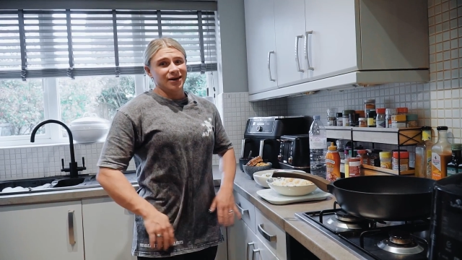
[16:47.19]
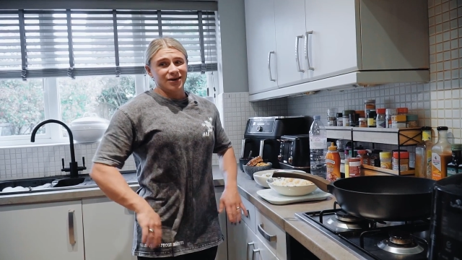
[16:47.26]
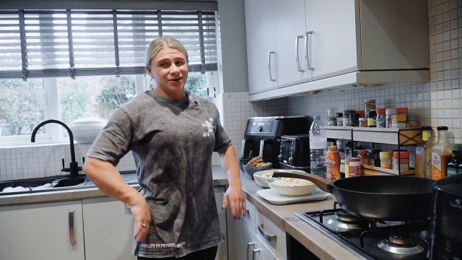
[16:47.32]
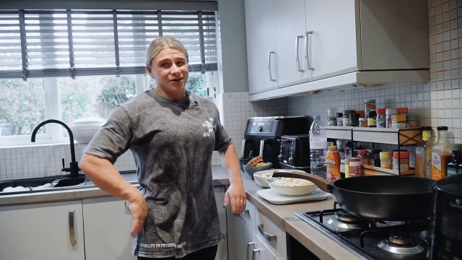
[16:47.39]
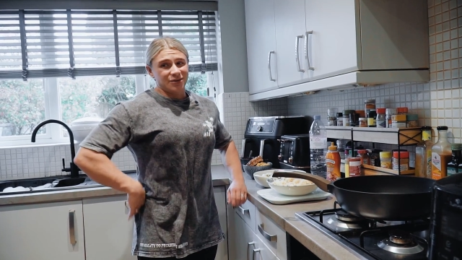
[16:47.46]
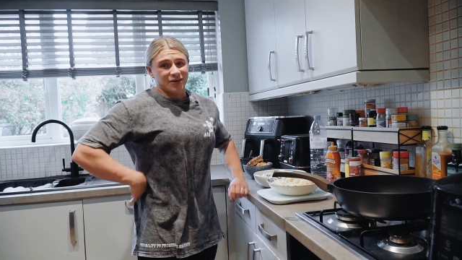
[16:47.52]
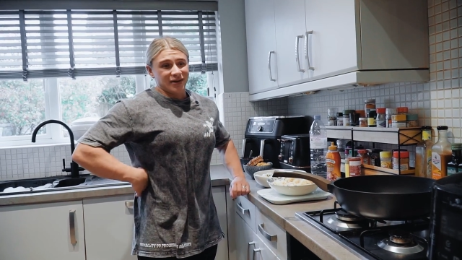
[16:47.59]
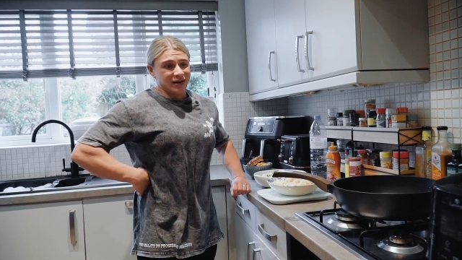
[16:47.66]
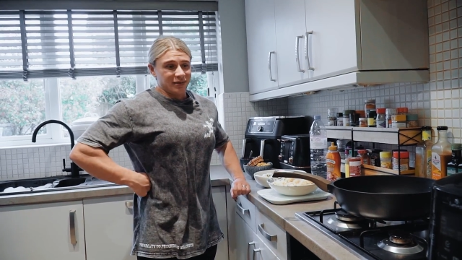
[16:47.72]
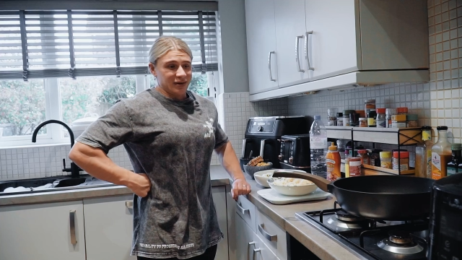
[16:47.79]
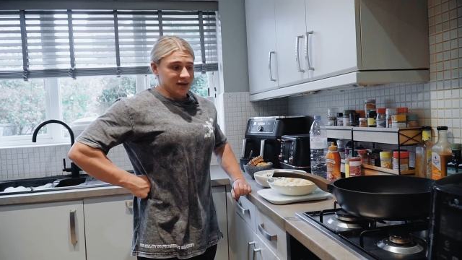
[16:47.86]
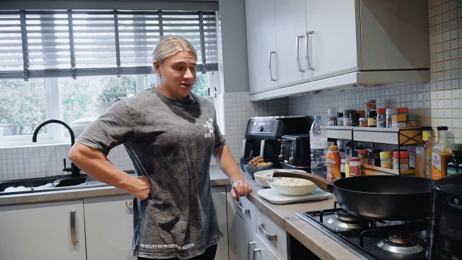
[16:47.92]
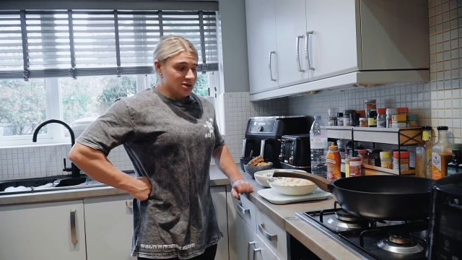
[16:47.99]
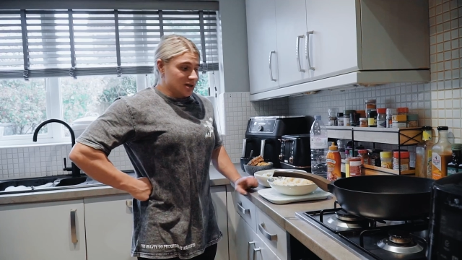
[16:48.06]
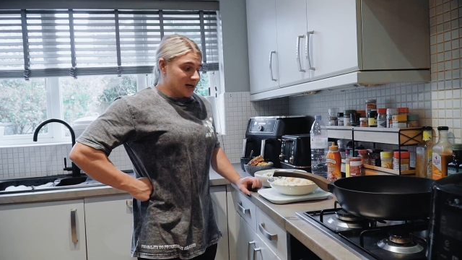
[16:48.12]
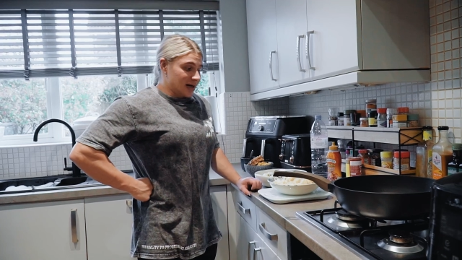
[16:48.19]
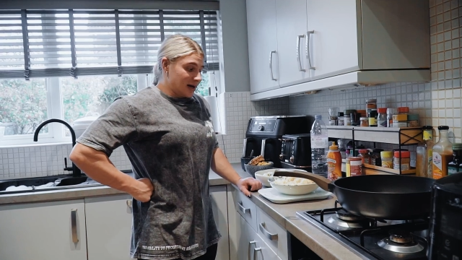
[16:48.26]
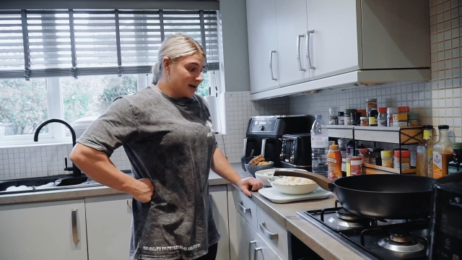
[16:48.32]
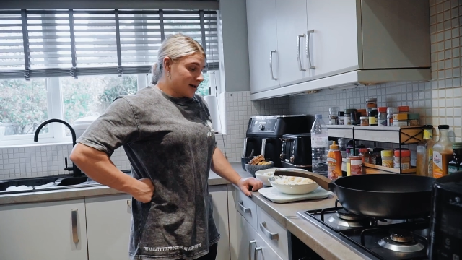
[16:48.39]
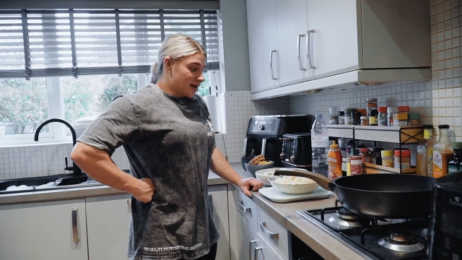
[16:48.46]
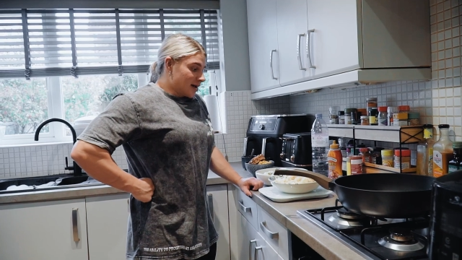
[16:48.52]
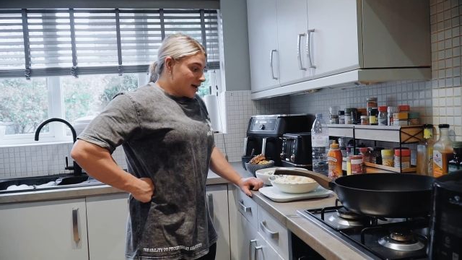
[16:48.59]
You don't want that when you're
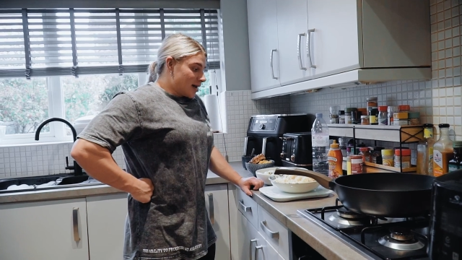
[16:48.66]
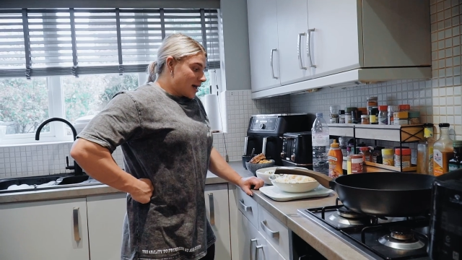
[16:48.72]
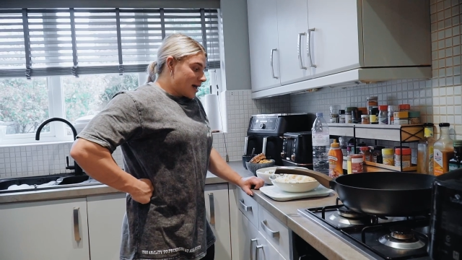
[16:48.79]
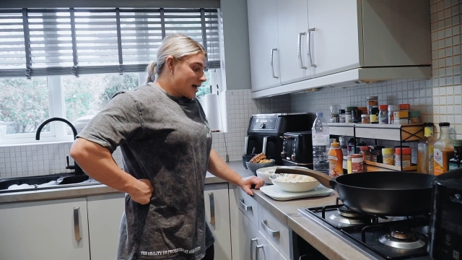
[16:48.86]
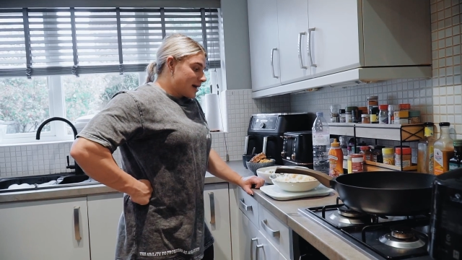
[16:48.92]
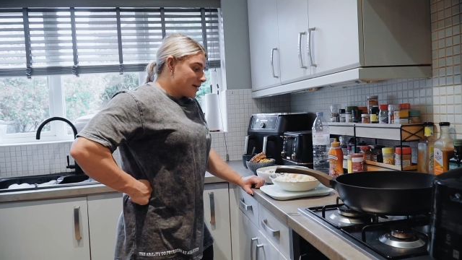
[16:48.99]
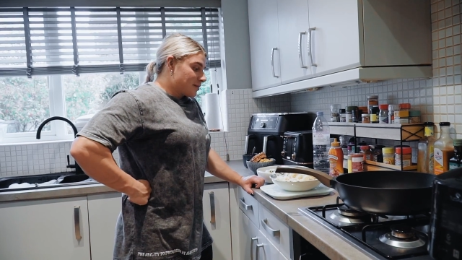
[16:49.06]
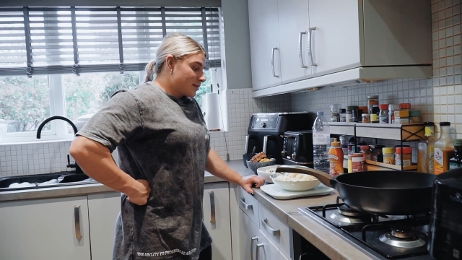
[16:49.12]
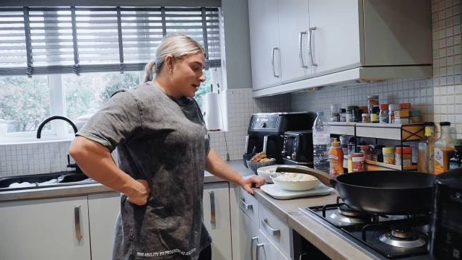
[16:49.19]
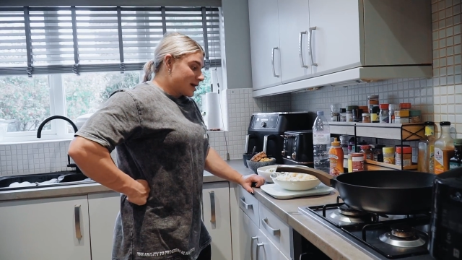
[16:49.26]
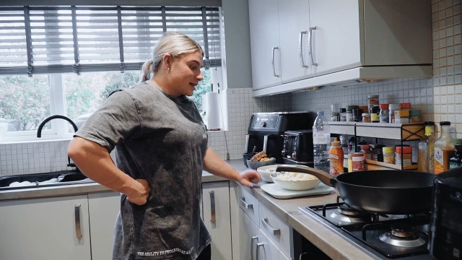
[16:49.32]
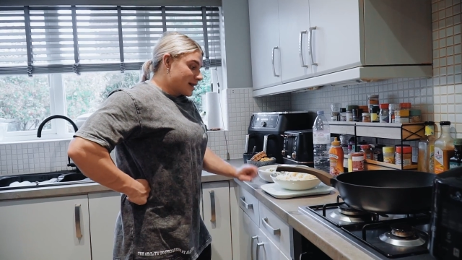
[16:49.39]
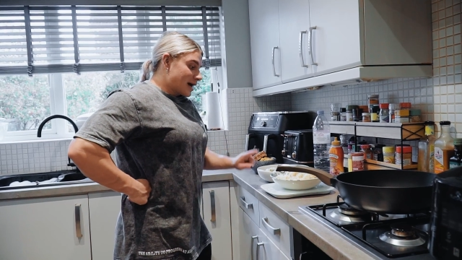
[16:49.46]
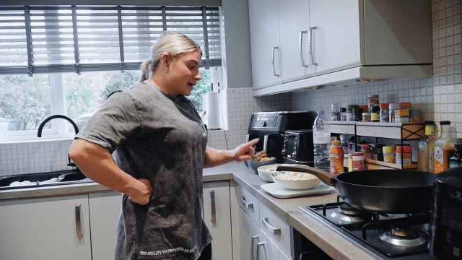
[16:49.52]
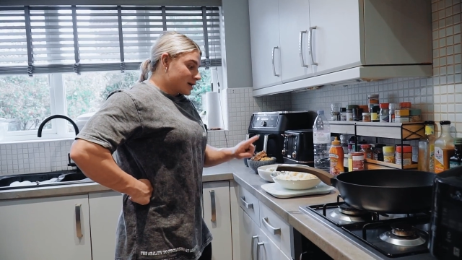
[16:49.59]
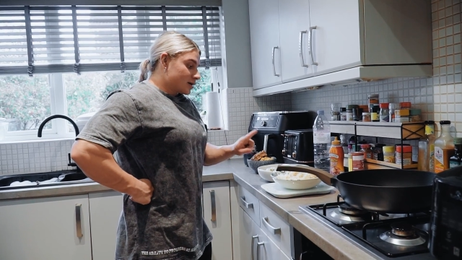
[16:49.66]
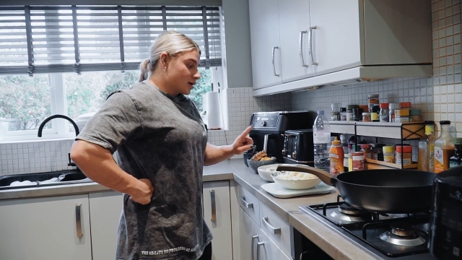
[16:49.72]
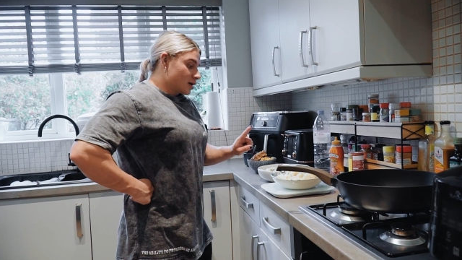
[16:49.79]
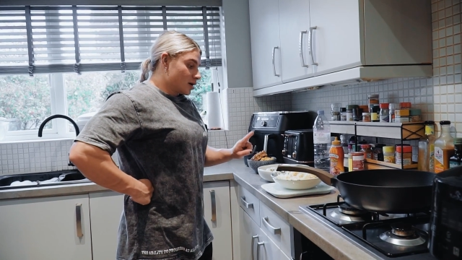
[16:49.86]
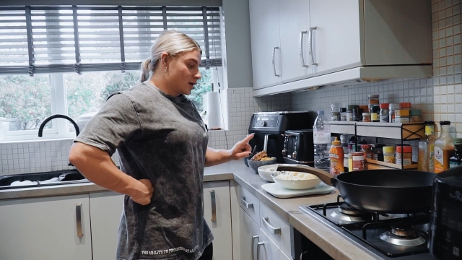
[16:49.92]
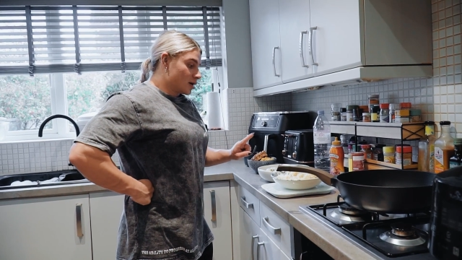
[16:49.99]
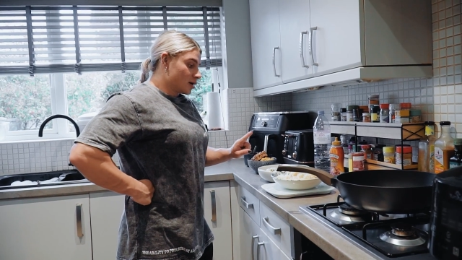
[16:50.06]
training. And then
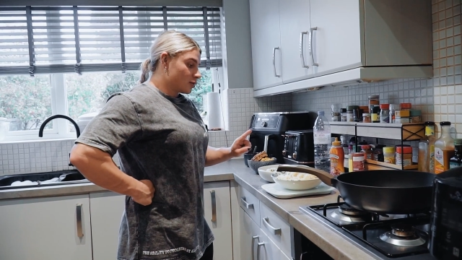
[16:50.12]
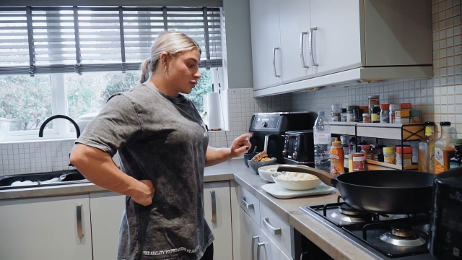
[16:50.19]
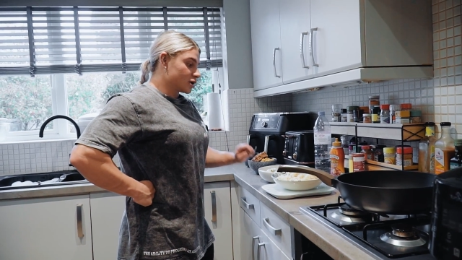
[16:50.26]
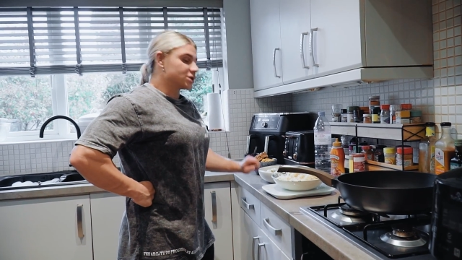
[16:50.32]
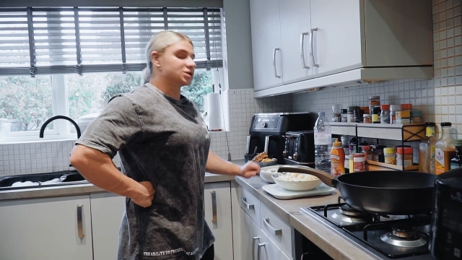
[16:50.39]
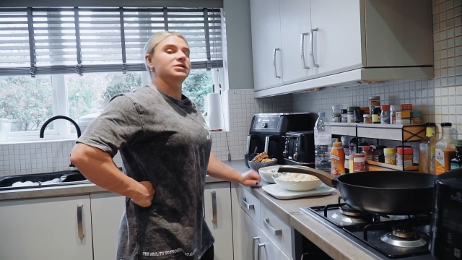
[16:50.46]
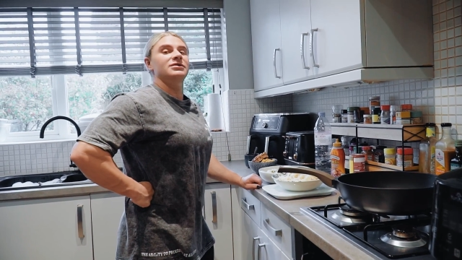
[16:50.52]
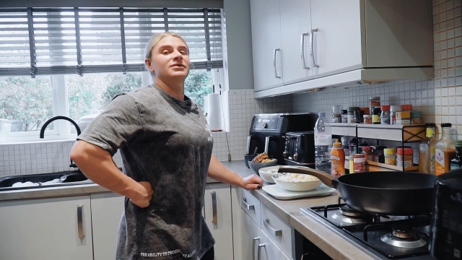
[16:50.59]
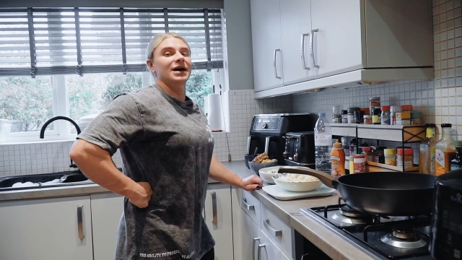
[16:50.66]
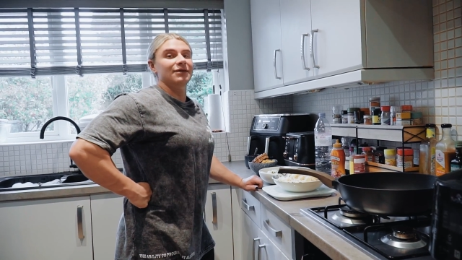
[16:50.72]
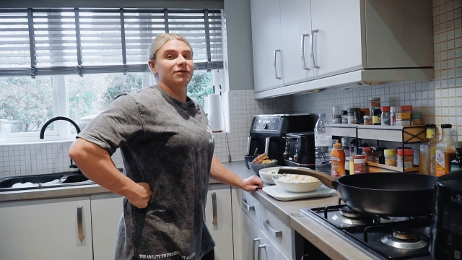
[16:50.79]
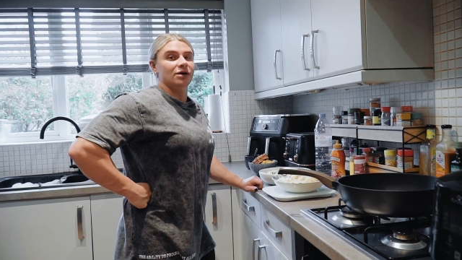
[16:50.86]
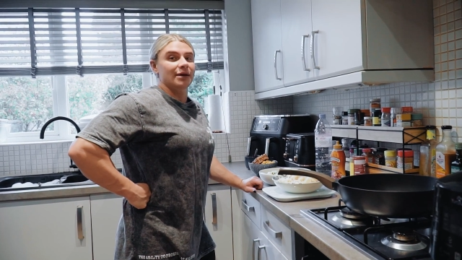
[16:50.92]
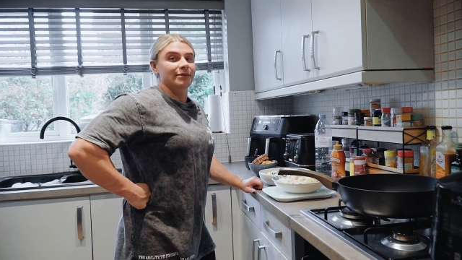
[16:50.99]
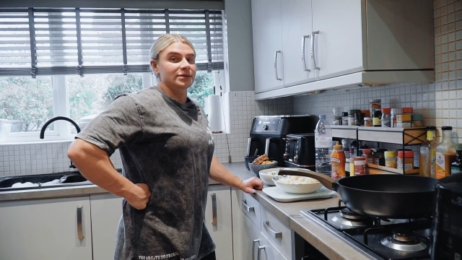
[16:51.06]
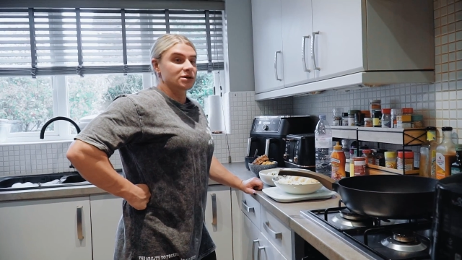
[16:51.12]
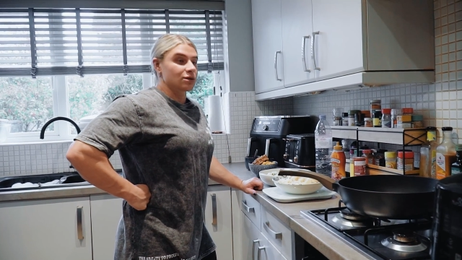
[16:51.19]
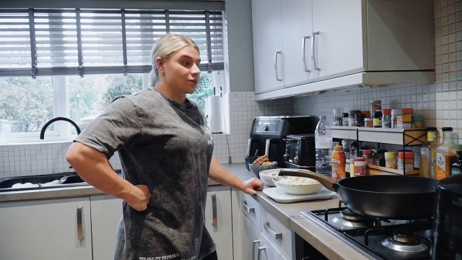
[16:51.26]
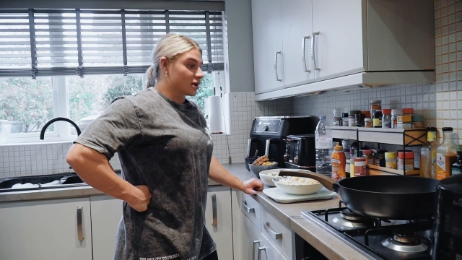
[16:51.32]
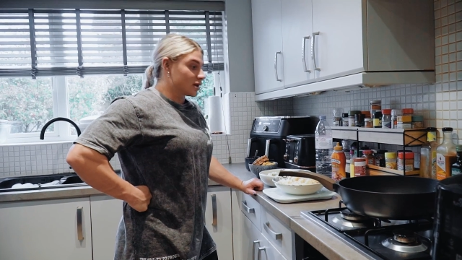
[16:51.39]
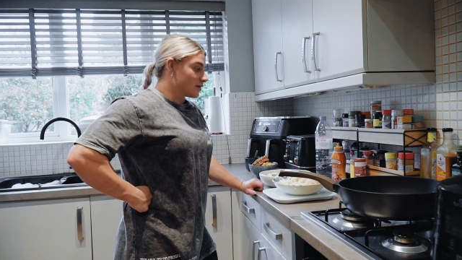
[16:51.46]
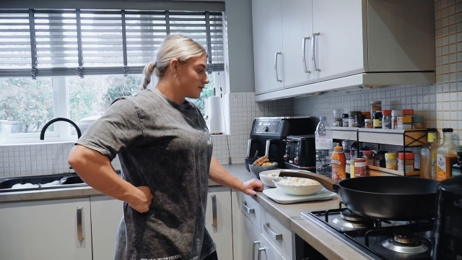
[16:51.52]
125 grams
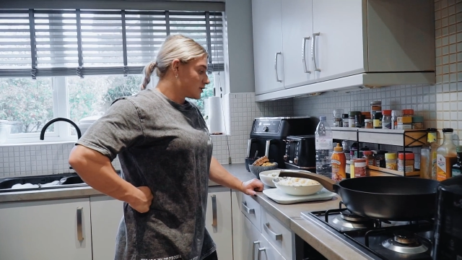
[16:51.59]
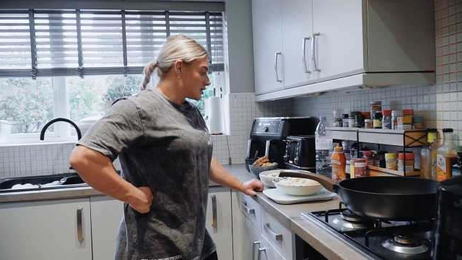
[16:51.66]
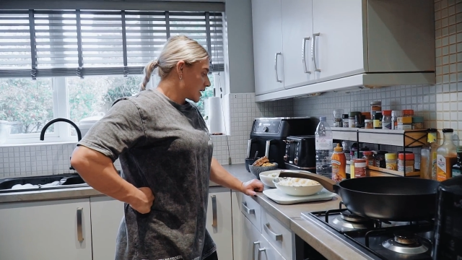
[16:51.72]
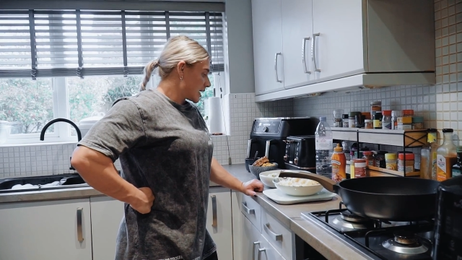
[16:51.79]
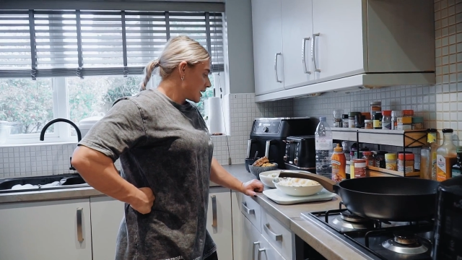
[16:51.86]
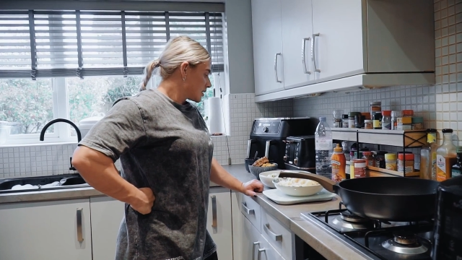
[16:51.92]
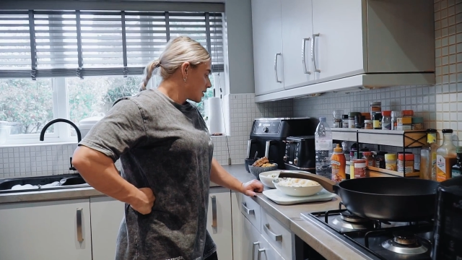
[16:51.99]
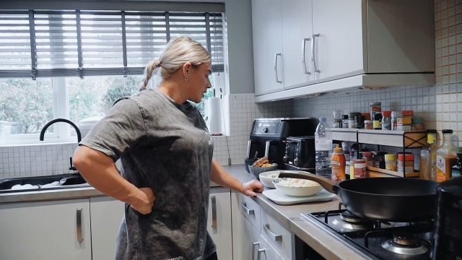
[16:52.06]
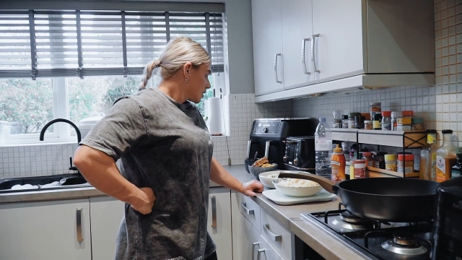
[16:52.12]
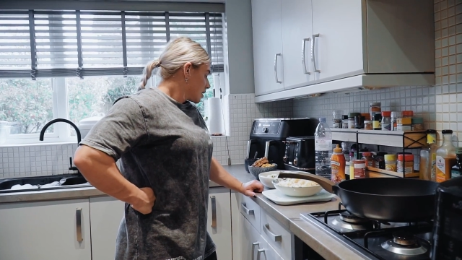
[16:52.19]
worth of chicken.